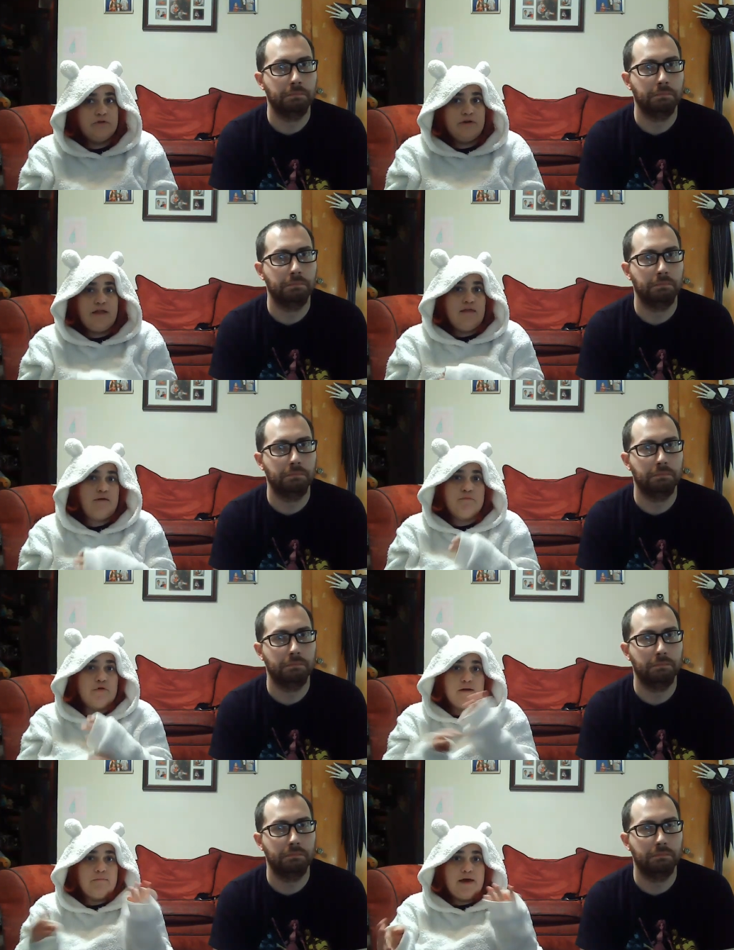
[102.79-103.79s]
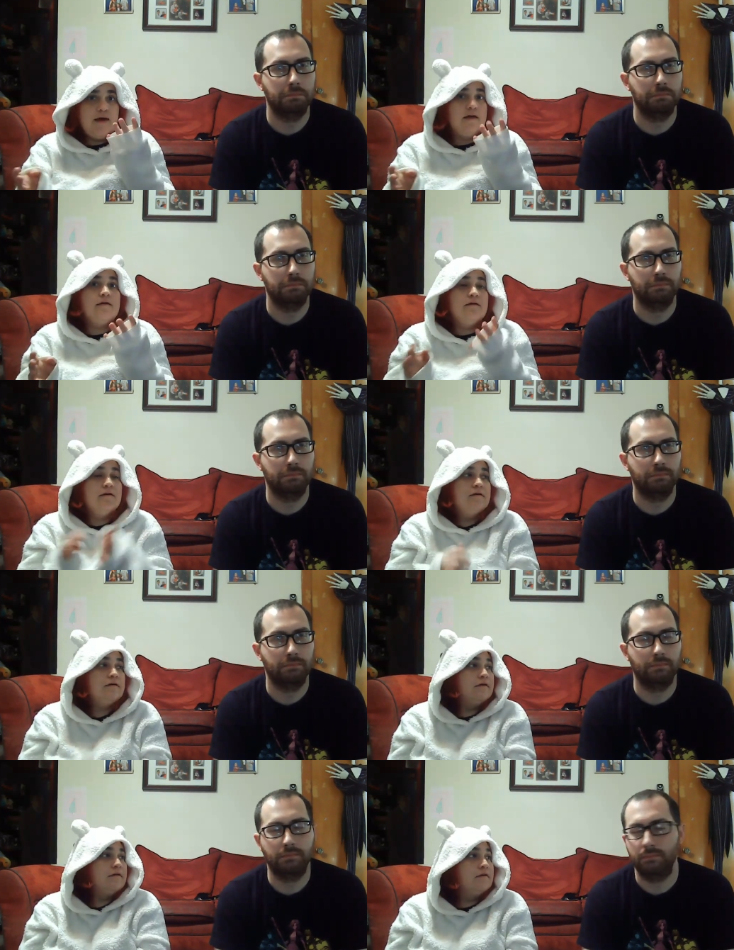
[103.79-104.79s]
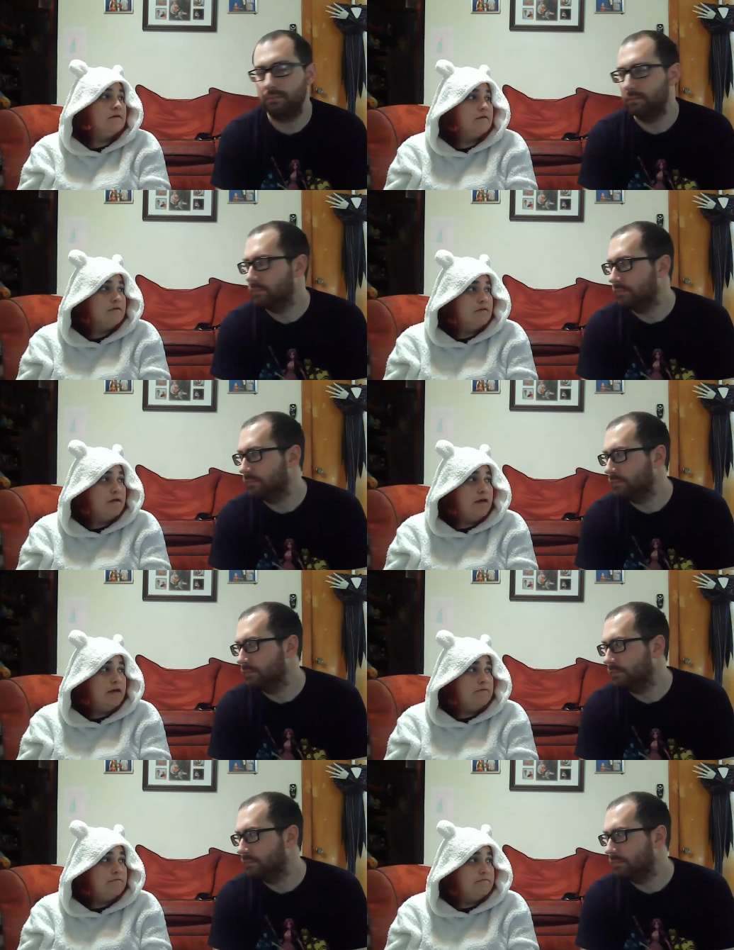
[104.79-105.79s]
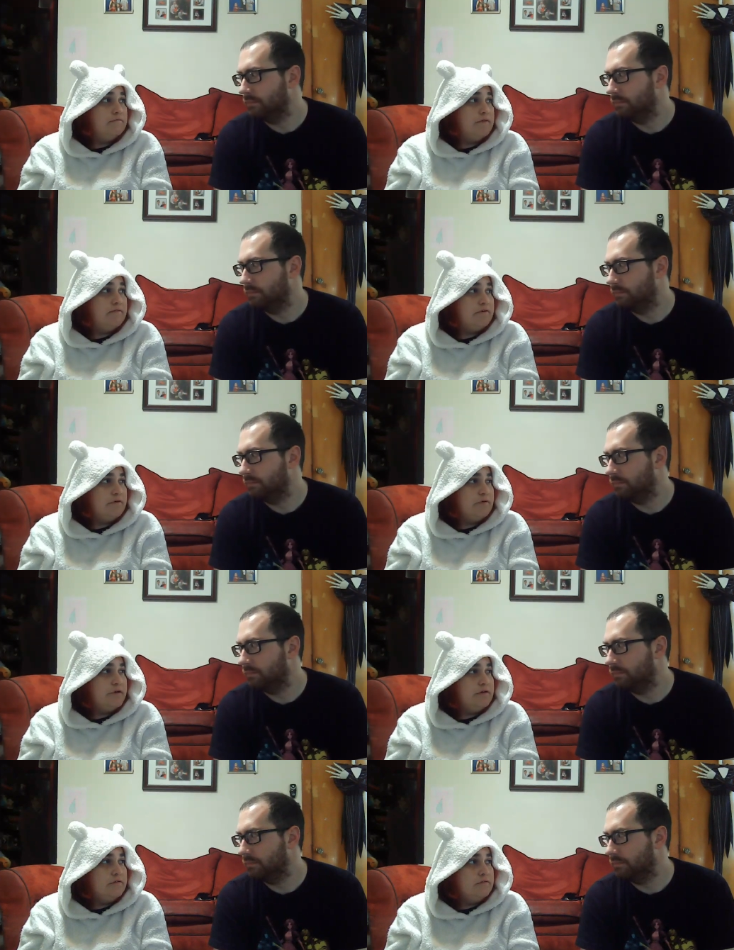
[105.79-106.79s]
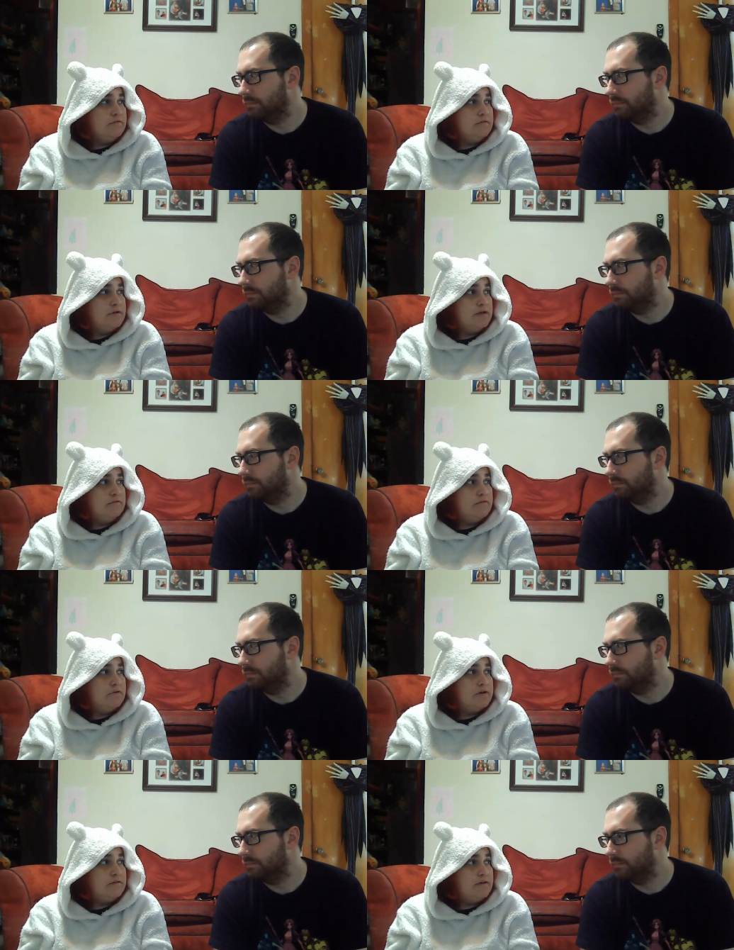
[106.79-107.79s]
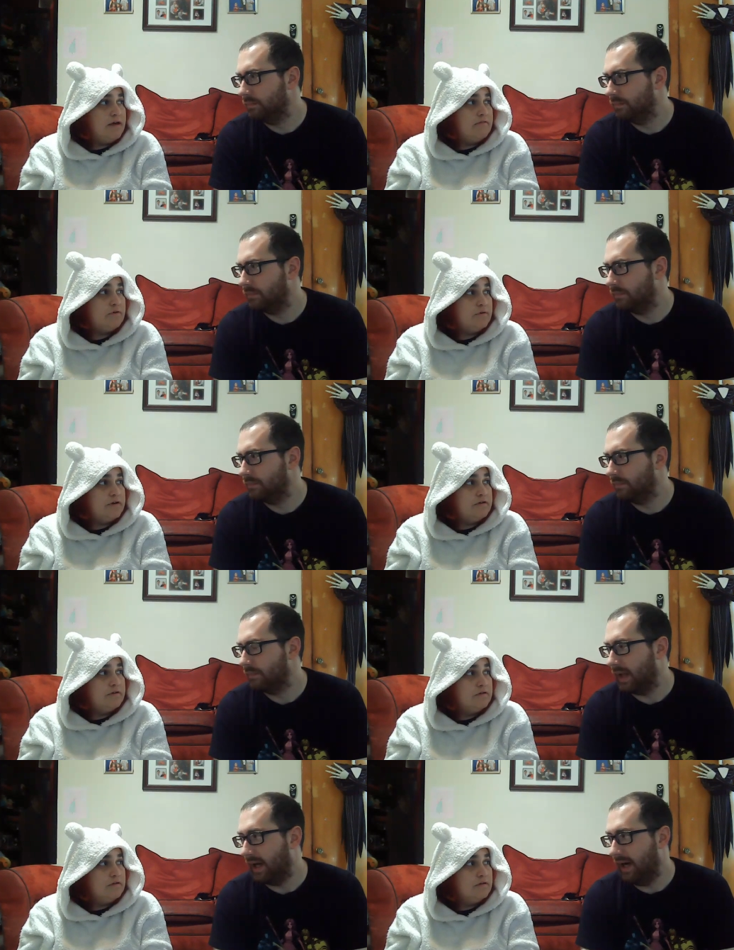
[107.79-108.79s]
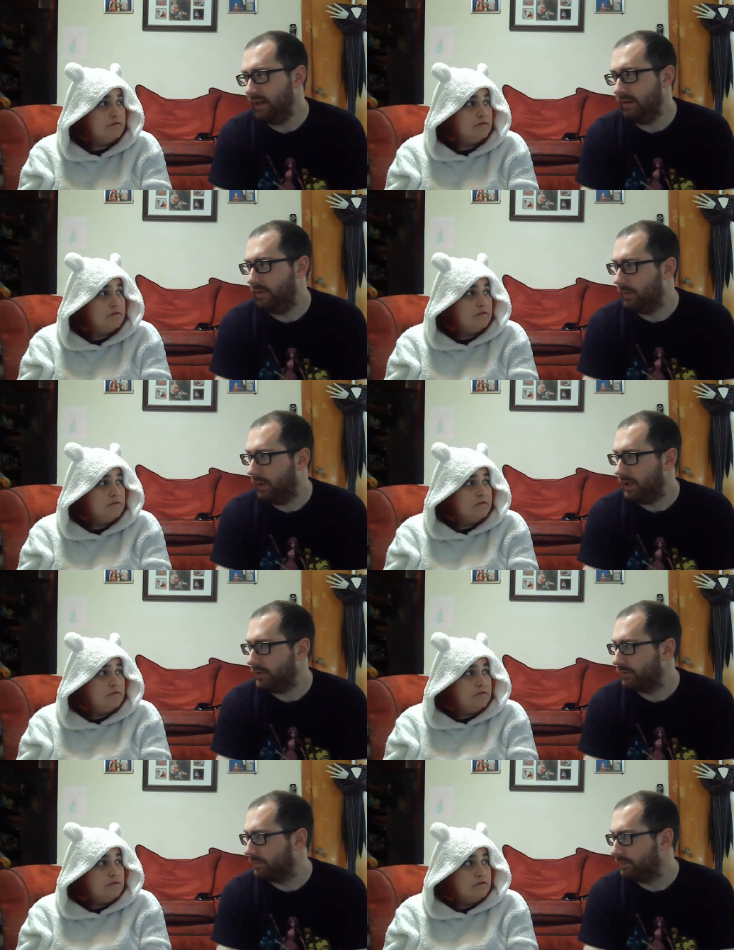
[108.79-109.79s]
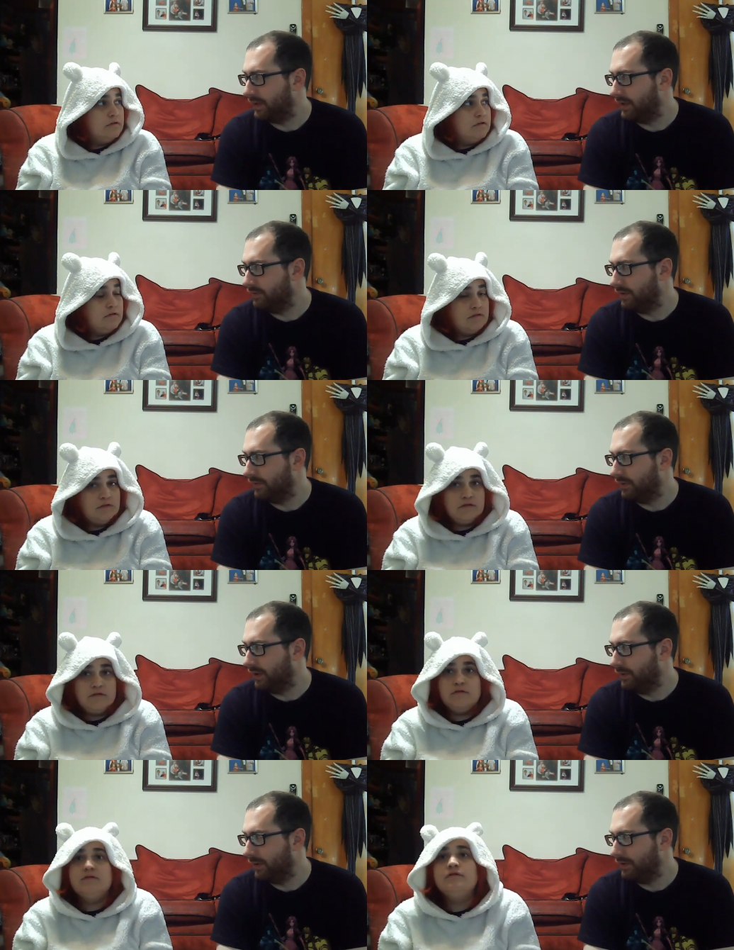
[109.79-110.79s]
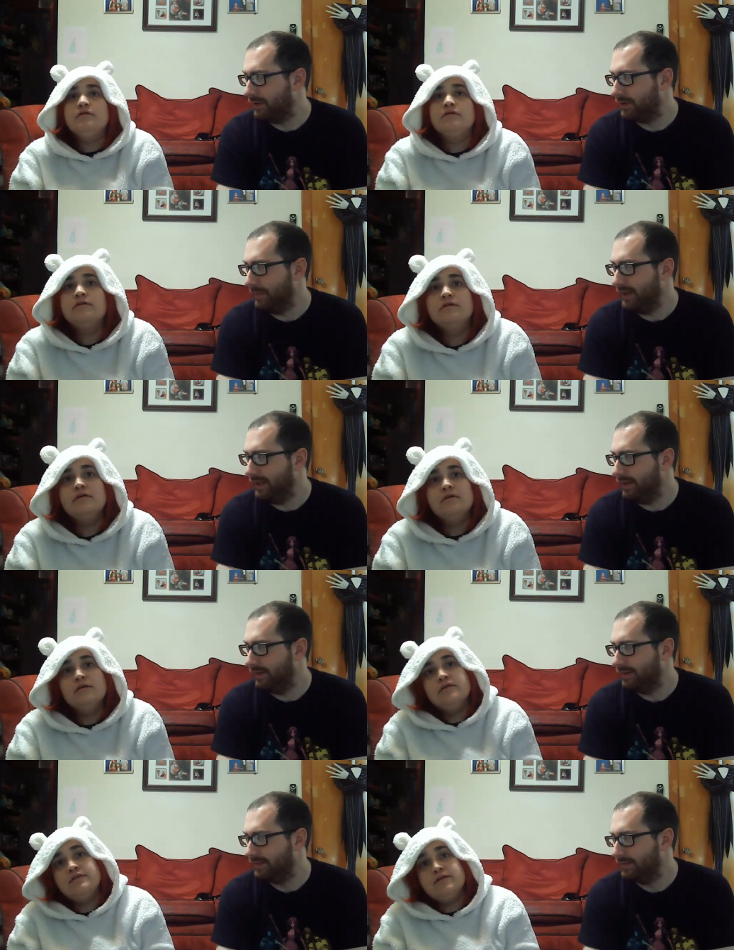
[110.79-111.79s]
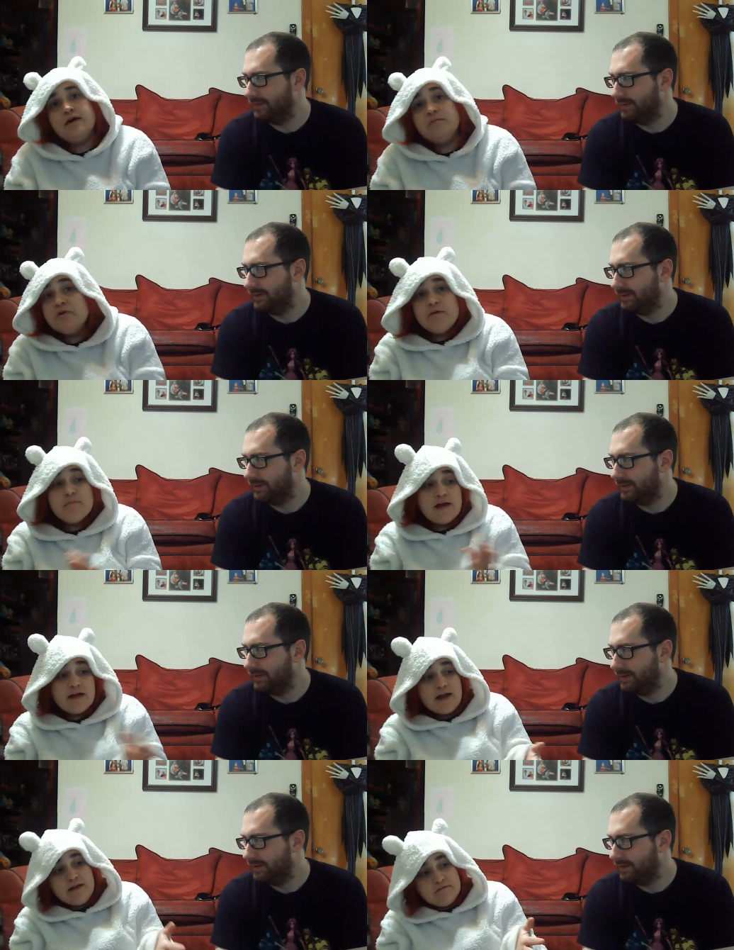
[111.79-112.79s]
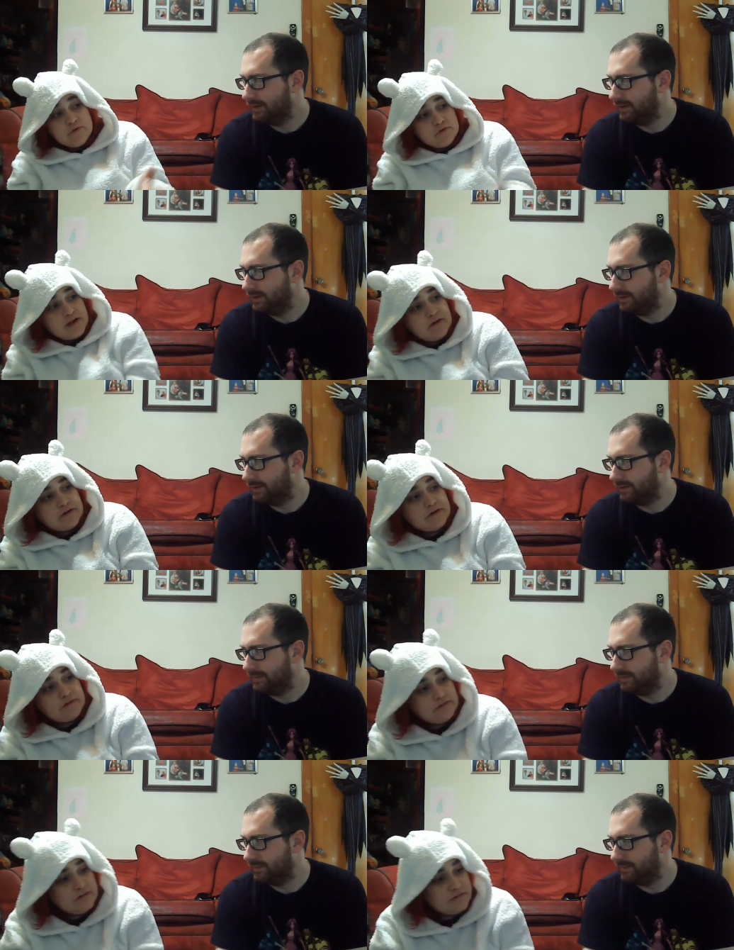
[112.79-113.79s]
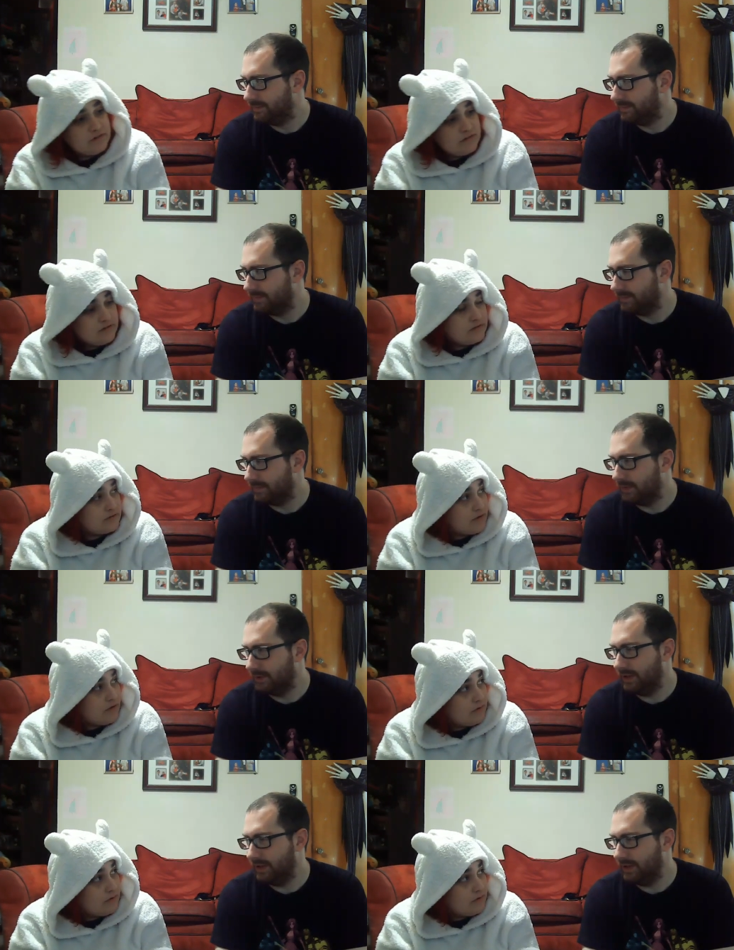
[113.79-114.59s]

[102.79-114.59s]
Speaker 1: not like bringing back Ava, Ava Green, Eve Green, Eva Green.
Speaker 2: I didn't really watch Penny Dreadful. Why are you asking me?
Speaker 1: They're not bringing back any of those characters. So Wasn't,